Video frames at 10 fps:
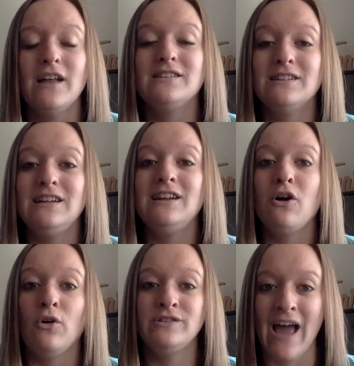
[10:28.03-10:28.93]
Deleting
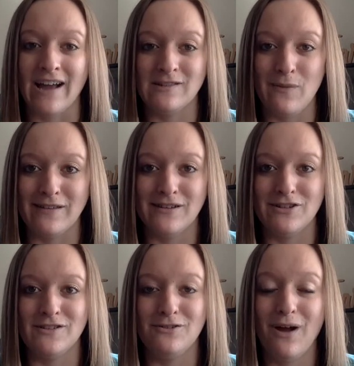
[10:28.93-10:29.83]
old text
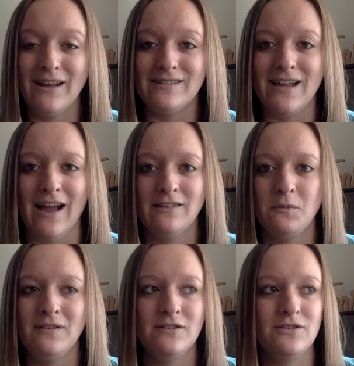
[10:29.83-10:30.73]
messages. You guys, text
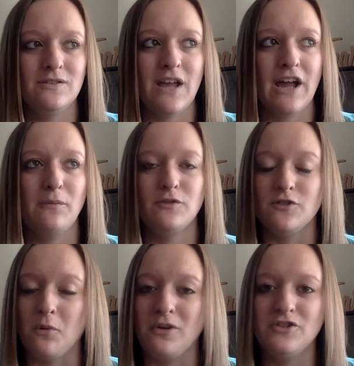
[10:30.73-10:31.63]
messages take up
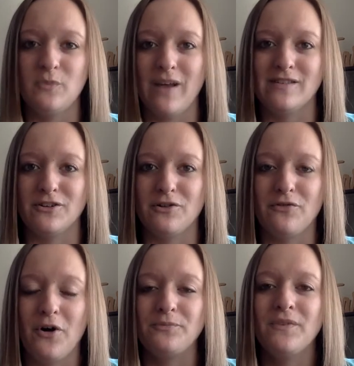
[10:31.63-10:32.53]
so much space on your
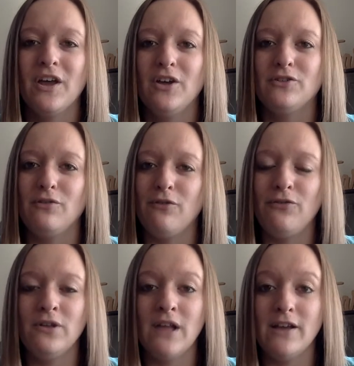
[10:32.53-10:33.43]
phone. So if you
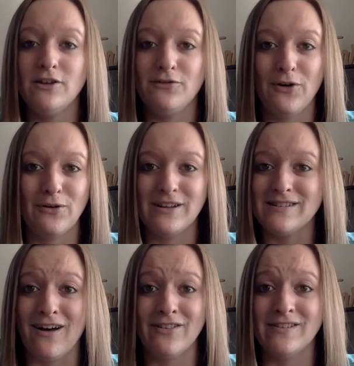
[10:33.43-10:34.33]
feel like your phone
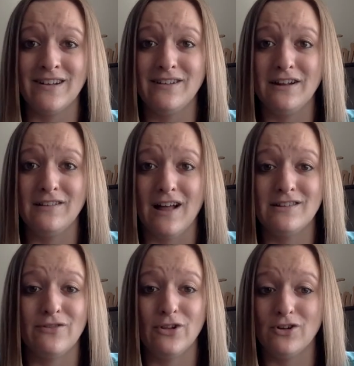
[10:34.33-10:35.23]
is all of a sudden getting
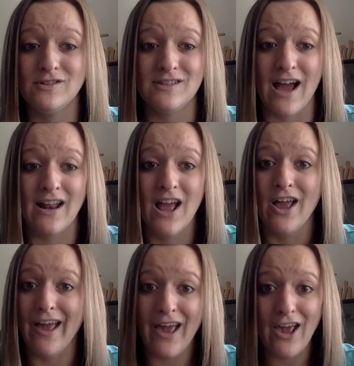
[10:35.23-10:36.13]
lots of alerts that,
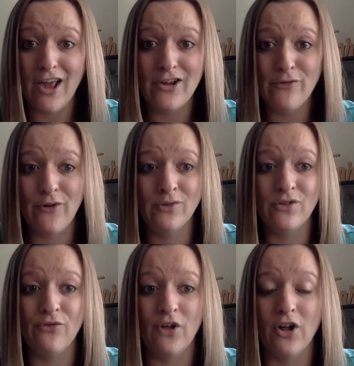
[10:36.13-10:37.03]
hey, your
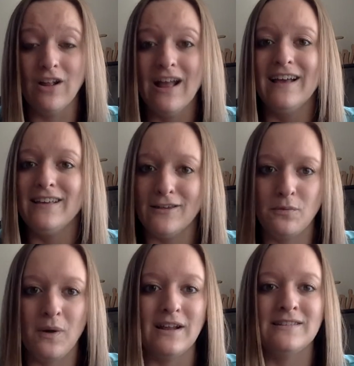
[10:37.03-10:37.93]
phone's full, guess
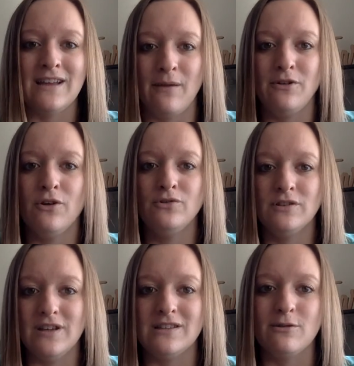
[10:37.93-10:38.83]
what? It's time to go
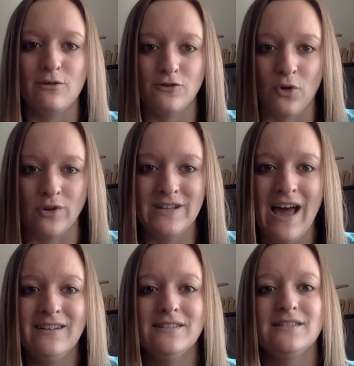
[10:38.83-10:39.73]
delete some of those old
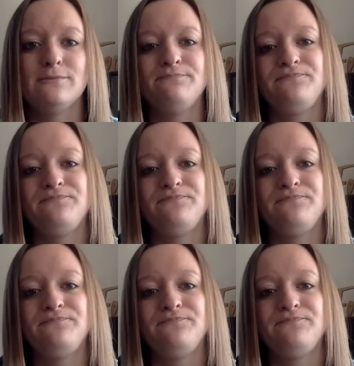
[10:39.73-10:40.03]
texts.